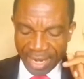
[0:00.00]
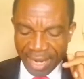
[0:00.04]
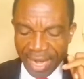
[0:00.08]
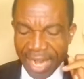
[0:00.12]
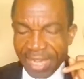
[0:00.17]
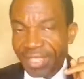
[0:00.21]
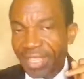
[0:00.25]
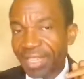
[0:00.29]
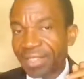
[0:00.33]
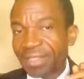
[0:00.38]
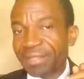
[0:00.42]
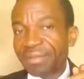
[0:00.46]

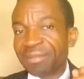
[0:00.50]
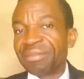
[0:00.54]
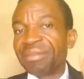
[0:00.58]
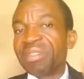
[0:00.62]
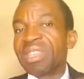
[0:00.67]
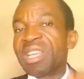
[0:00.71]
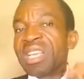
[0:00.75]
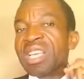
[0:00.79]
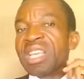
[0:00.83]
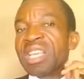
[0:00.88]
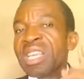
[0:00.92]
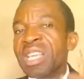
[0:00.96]
Listen,
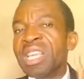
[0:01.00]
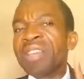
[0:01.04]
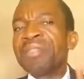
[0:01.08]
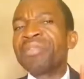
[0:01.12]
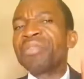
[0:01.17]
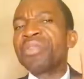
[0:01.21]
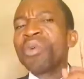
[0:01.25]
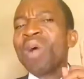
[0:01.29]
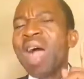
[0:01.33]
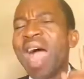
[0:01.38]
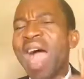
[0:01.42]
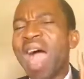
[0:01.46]

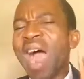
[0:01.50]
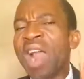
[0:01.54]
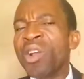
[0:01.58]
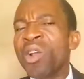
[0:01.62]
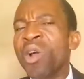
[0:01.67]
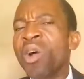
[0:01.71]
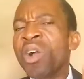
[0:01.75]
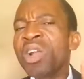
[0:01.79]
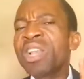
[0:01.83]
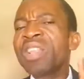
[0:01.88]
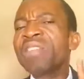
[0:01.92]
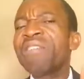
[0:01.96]
if you are
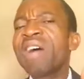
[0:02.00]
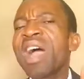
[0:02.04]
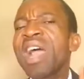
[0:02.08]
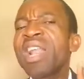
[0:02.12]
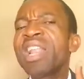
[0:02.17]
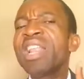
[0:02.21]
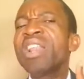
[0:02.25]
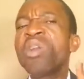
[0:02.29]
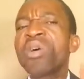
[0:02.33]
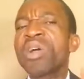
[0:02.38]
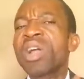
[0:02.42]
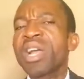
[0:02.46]
not
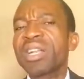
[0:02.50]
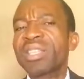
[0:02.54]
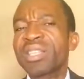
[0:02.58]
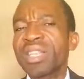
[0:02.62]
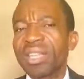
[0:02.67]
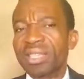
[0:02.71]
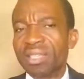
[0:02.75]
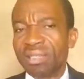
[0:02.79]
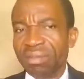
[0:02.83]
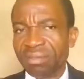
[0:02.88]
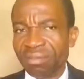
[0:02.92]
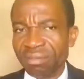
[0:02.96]
divinely
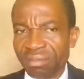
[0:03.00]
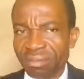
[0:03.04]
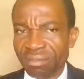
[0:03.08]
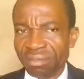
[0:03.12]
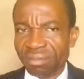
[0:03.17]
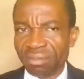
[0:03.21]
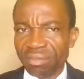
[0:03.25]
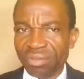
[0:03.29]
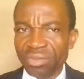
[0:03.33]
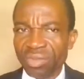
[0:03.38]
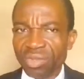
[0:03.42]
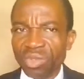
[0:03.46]
located,
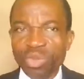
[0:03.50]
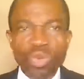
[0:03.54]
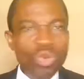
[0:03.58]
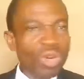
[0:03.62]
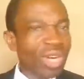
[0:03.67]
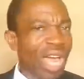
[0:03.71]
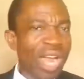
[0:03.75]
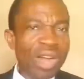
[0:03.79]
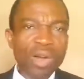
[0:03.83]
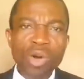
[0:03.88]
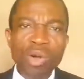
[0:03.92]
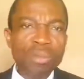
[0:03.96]

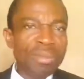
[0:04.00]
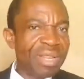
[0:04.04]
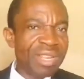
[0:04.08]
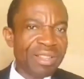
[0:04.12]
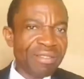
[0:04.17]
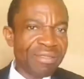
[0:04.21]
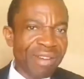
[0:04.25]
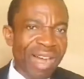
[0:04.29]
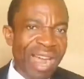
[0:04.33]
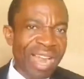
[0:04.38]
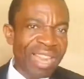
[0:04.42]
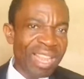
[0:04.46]
you cannot be
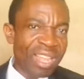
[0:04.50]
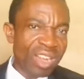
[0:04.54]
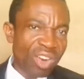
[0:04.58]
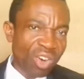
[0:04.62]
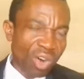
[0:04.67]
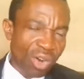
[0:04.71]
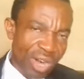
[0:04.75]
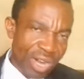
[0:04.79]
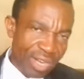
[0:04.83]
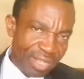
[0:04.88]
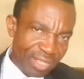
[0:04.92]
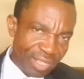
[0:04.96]
divinely
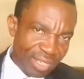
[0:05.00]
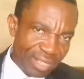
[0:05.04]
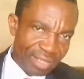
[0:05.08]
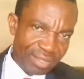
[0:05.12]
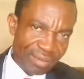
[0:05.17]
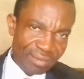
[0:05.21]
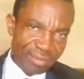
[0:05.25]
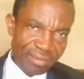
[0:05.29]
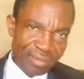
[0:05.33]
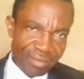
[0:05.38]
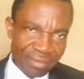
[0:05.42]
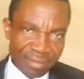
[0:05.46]

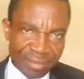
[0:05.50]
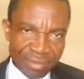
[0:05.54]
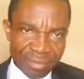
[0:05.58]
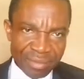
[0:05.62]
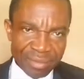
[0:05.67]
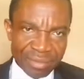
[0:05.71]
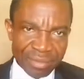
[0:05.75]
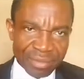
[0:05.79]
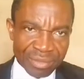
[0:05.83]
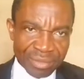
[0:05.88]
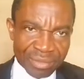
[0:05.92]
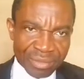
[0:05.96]
connected.
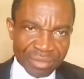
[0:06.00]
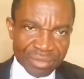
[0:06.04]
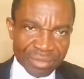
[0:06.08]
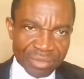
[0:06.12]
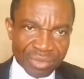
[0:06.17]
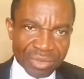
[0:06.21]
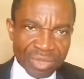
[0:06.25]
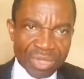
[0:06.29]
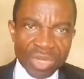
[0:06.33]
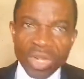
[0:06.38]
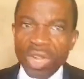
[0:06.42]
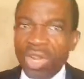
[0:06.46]

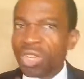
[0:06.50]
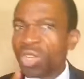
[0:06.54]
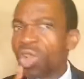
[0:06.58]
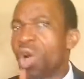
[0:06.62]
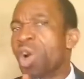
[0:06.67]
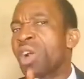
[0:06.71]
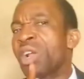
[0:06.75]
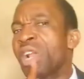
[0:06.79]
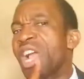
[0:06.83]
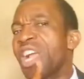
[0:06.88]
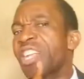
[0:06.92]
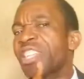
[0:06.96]

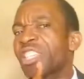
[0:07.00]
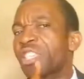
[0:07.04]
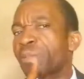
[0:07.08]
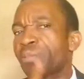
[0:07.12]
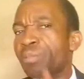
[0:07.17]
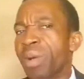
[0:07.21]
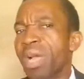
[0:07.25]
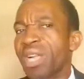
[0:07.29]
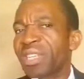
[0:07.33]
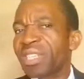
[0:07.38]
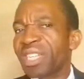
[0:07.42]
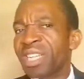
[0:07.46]
Don't
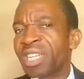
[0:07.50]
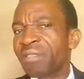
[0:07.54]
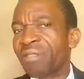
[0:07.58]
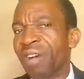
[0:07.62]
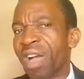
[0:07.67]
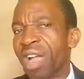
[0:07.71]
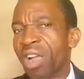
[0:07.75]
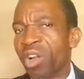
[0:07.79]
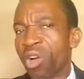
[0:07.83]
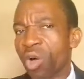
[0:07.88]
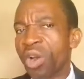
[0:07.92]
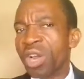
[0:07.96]
expect a
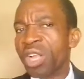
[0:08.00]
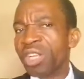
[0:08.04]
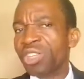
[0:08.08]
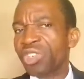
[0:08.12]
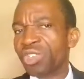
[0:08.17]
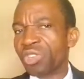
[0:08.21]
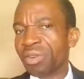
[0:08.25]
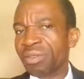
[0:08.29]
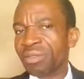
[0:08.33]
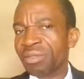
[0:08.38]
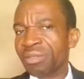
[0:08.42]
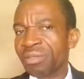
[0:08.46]
divine
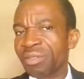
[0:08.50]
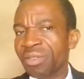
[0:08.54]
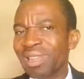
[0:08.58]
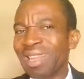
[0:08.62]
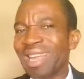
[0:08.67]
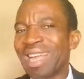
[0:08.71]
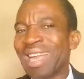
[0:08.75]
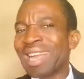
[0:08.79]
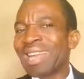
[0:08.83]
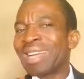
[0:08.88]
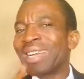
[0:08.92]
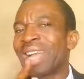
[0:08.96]
connection
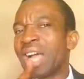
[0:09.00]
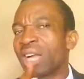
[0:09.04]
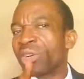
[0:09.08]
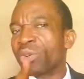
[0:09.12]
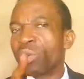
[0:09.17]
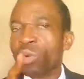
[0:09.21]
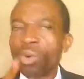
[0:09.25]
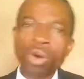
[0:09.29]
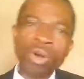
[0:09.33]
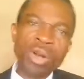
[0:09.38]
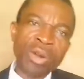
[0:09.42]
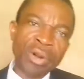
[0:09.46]
in
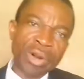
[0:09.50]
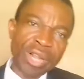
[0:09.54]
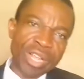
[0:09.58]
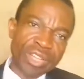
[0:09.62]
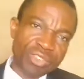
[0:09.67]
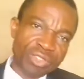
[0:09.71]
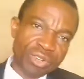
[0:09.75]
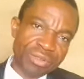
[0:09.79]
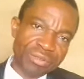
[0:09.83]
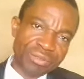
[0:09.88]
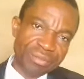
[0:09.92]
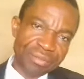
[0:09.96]
that wrong
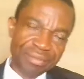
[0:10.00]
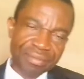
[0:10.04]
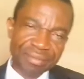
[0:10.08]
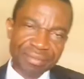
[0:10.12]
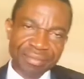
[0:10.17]
location.